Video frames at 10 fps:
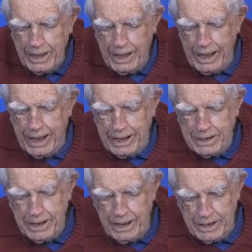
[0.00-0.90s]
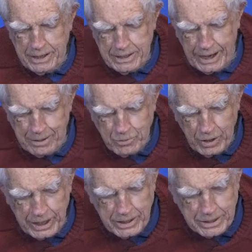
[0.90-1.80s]
and uh, he came
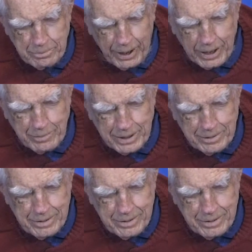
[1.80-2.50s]
to England. Parliament